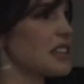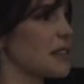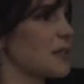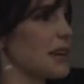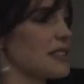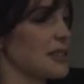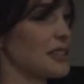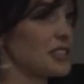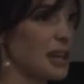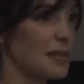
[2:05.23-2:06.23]
tell from that story,
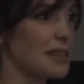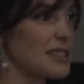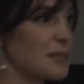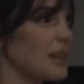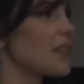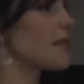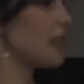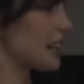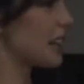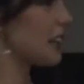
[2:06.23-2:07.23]
Jamie has been a
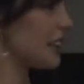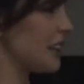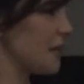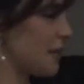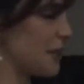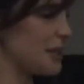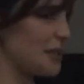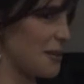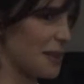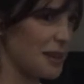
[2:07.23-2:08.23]
very good influence
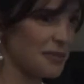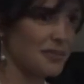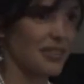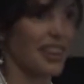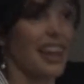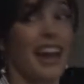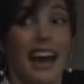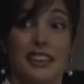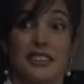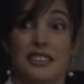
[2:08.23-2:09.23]
on me.
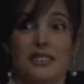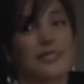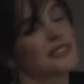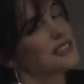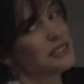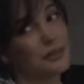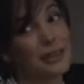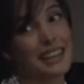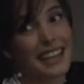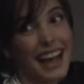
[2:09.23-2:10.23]
And you
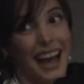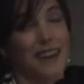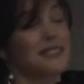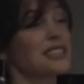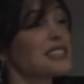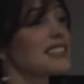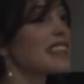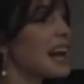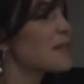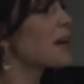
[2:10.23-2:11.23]
really have. She's
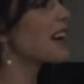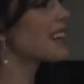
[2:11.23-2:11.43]
led by